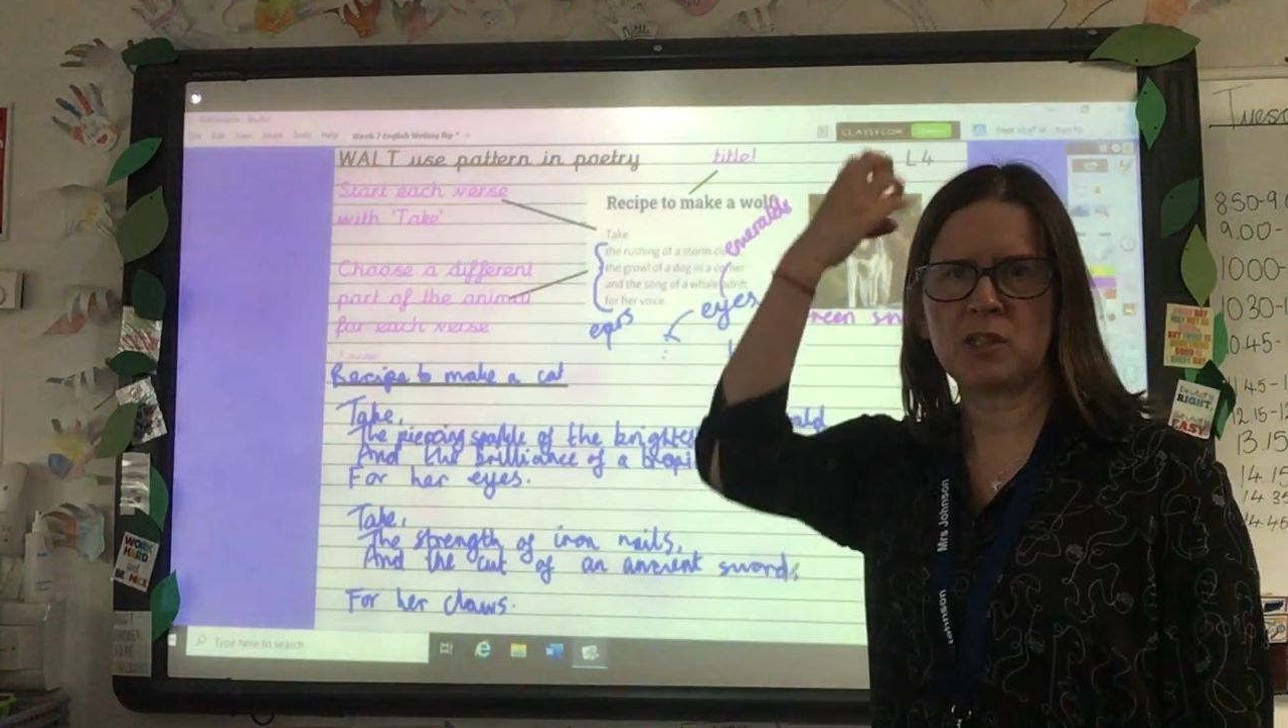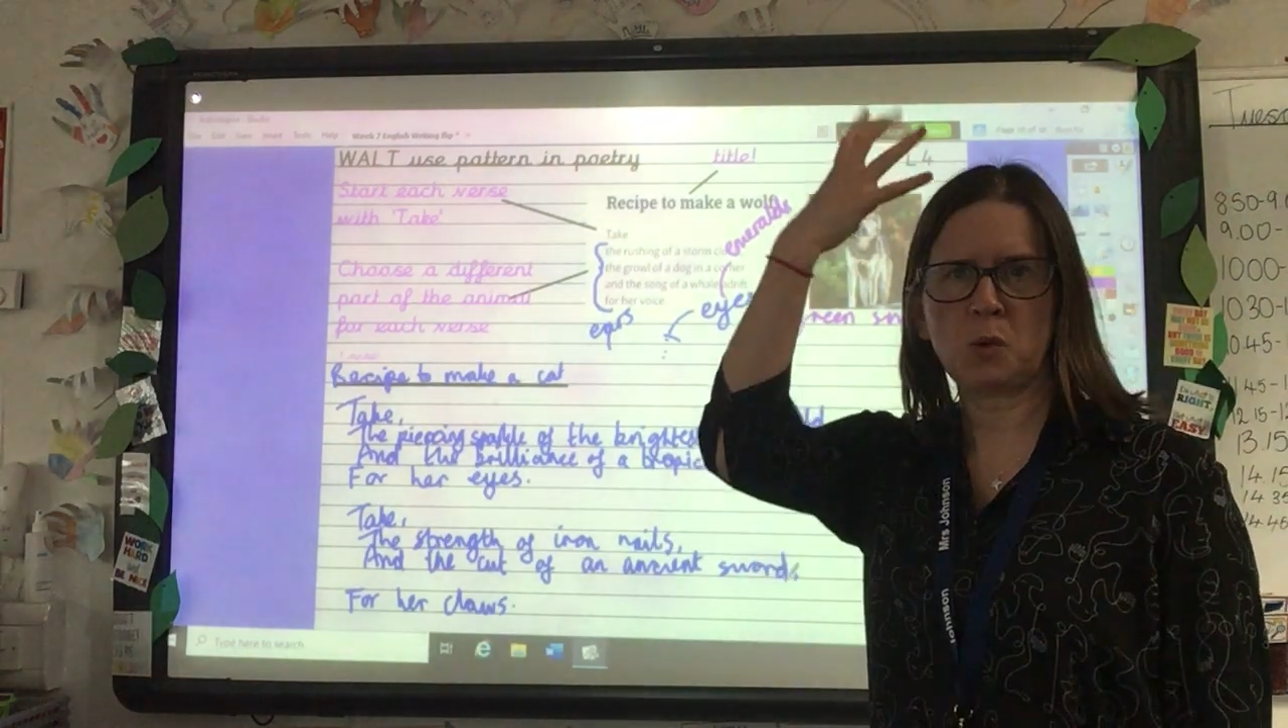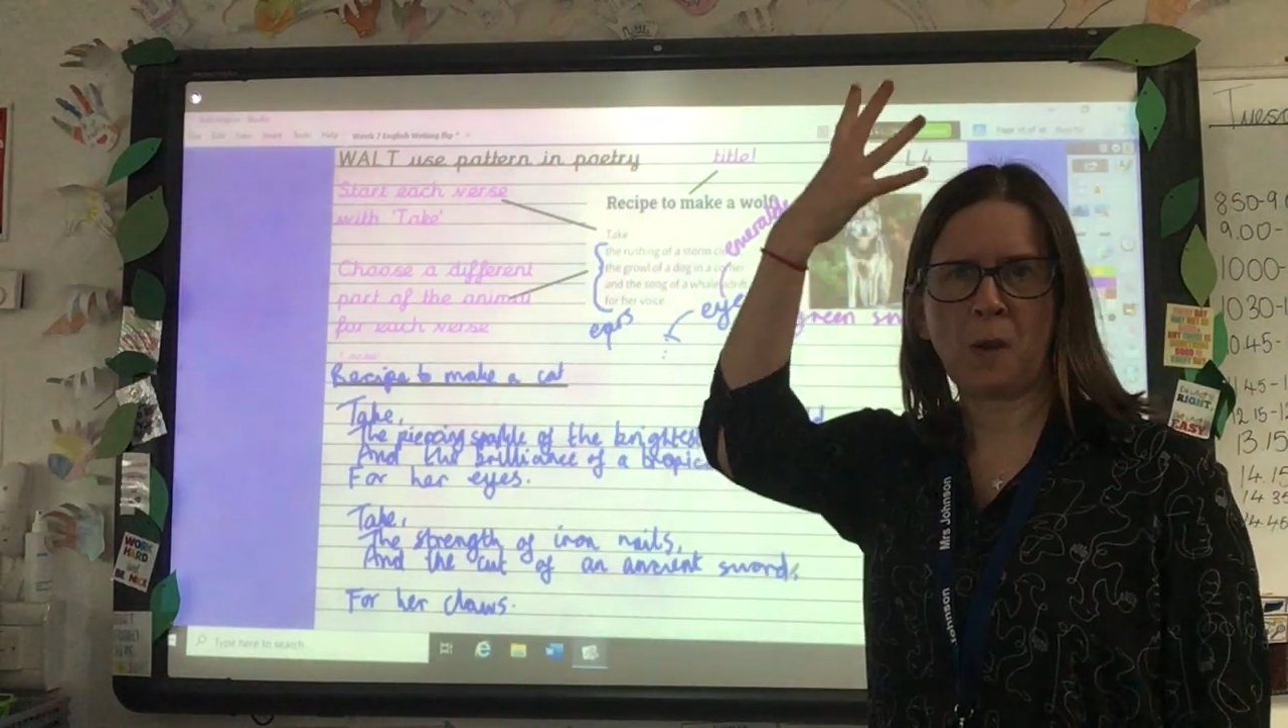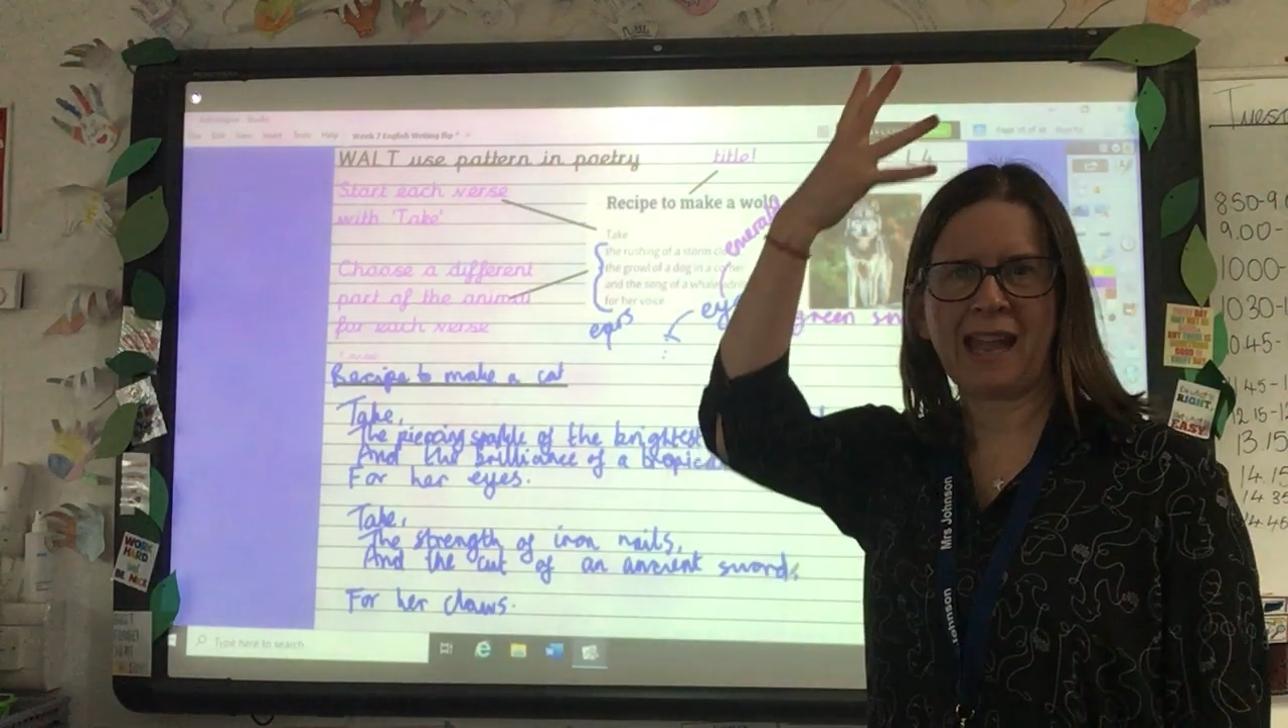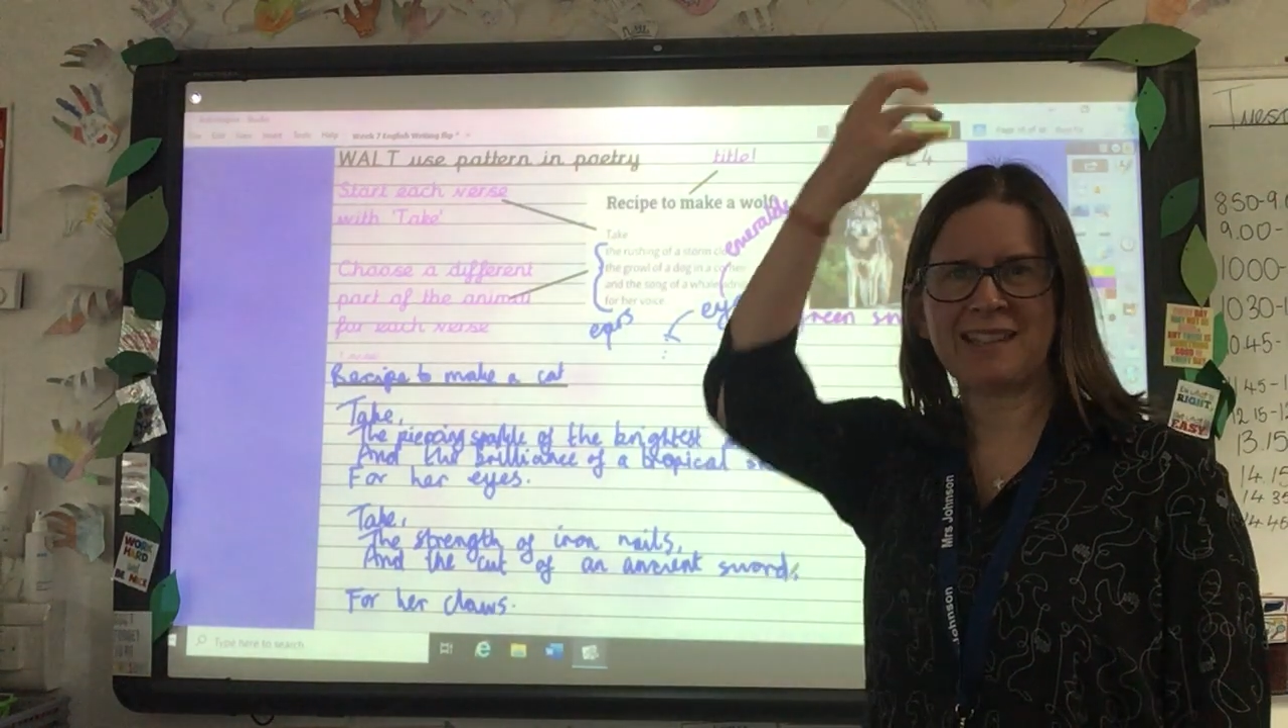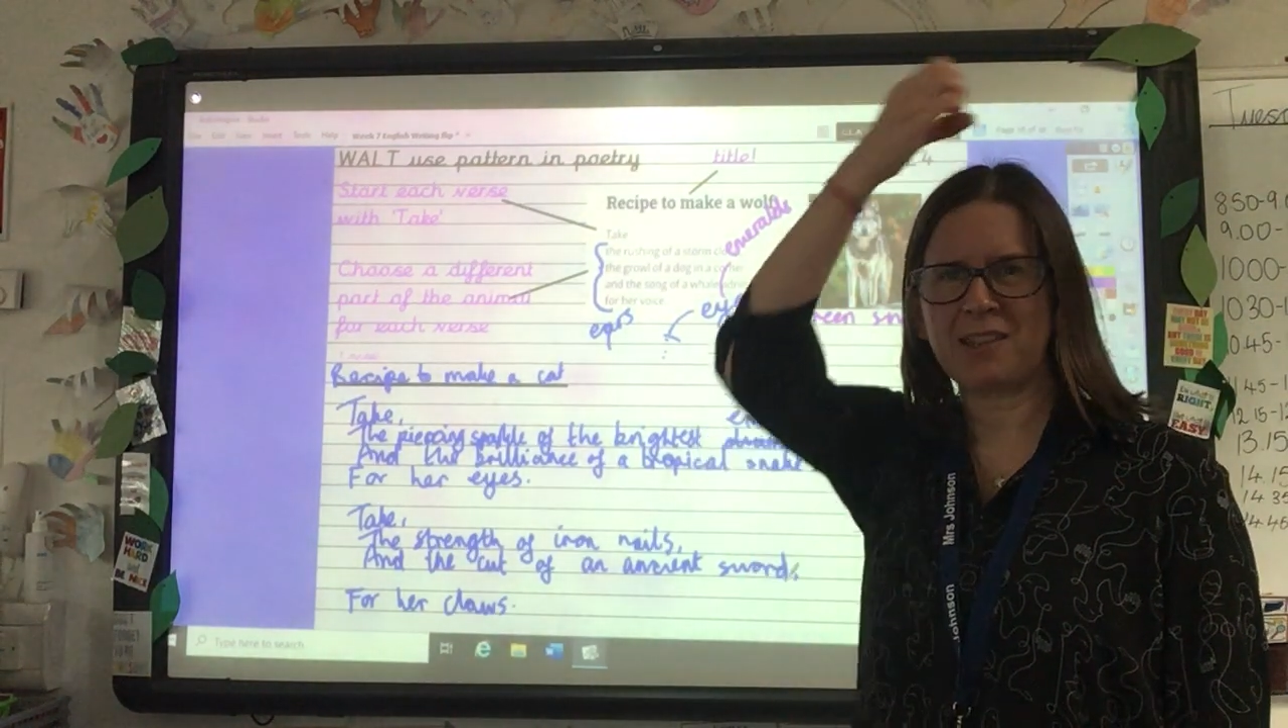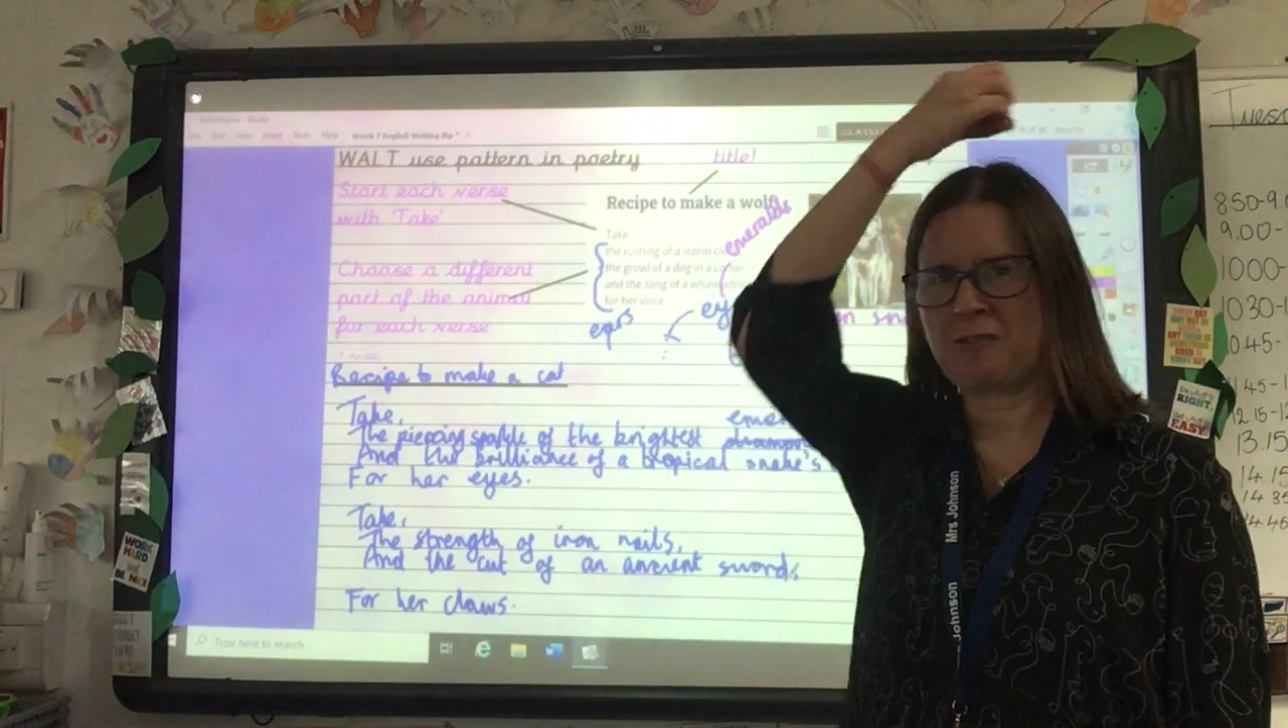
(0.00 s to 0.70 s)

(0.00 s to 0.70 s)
into your head,